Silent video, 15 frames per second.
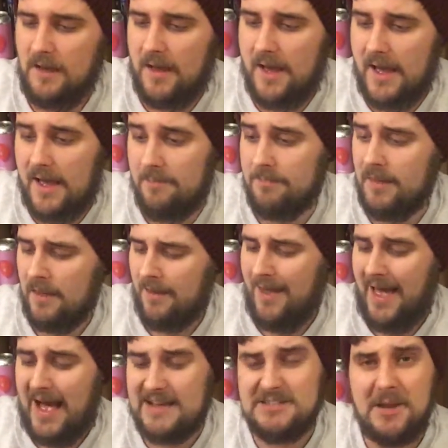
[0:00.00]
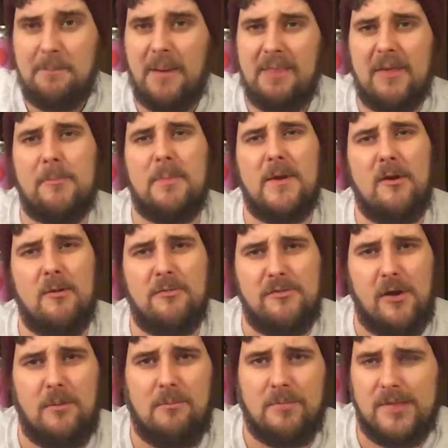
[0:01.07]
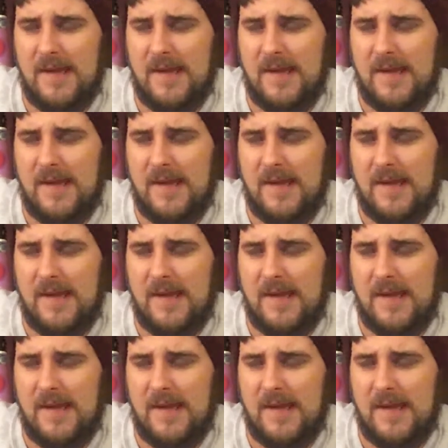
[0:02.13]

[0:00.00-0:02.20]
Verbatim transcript: Um, I actually picked this beer up from